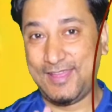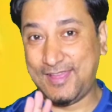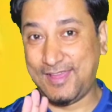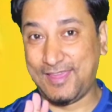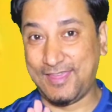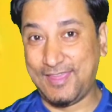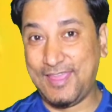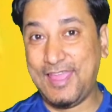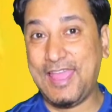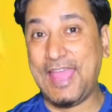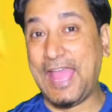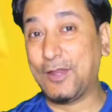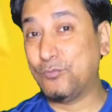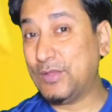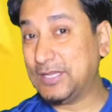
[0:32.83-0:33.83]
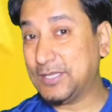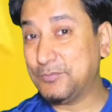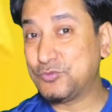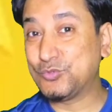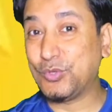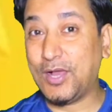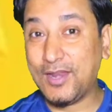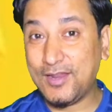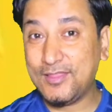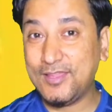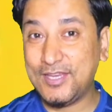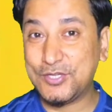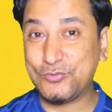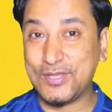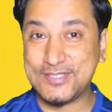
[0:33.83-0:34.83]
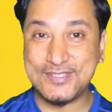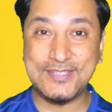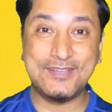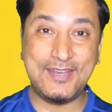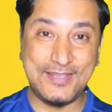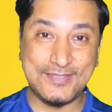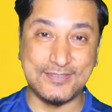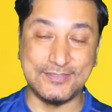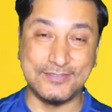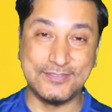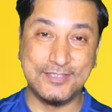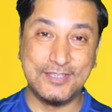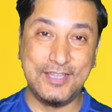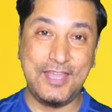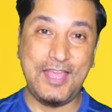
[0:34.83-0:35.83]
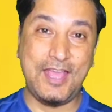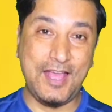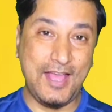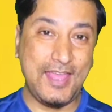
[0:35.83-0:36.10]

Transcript: Hi, and welcome to another interesting lesson.